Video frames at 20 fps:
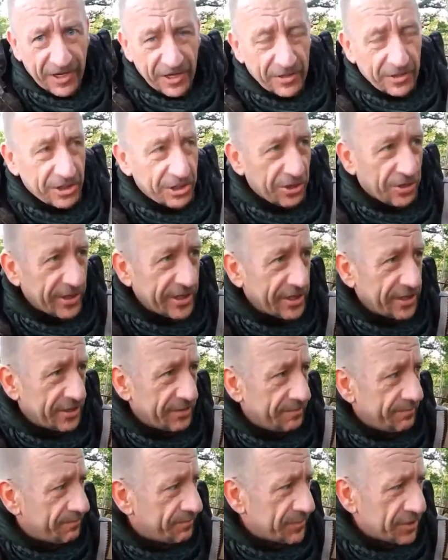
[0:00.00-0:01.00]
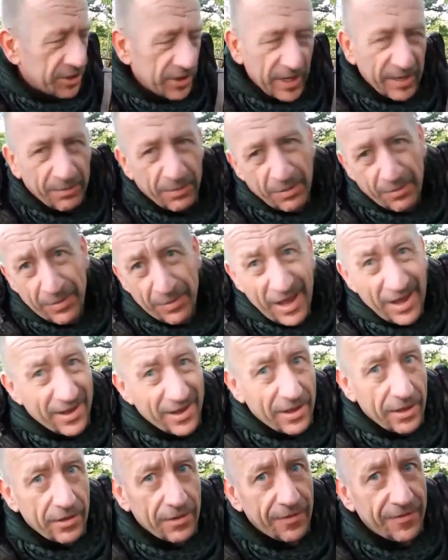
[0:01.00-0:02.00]
of your choice, sleeping
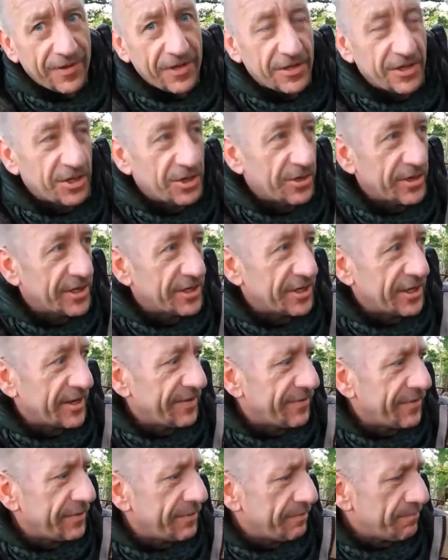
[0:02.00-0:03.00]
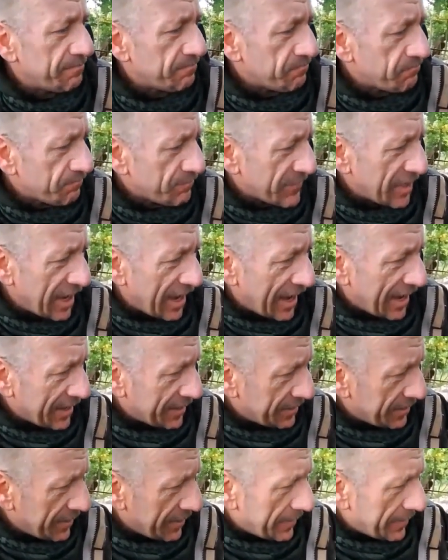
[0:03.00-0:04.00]
bag of your choice even,
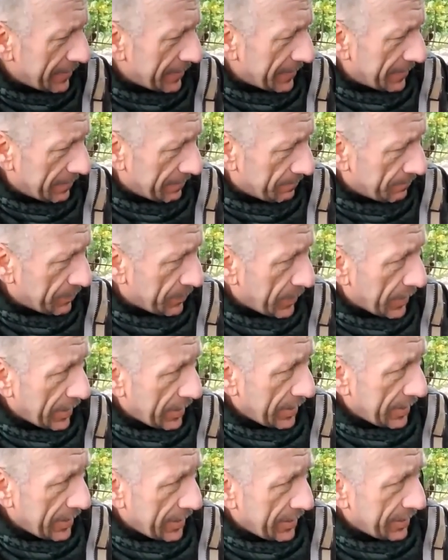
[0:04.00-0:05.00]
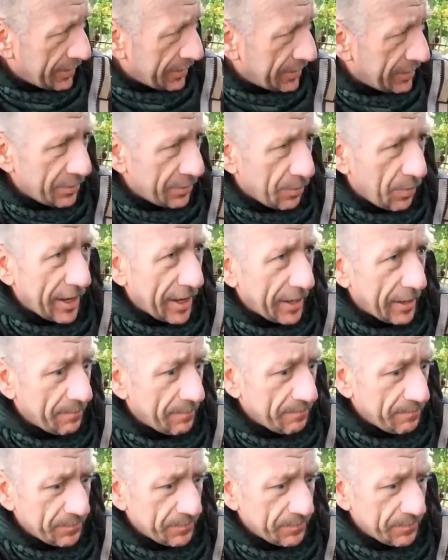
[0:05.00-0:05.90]
and you're away.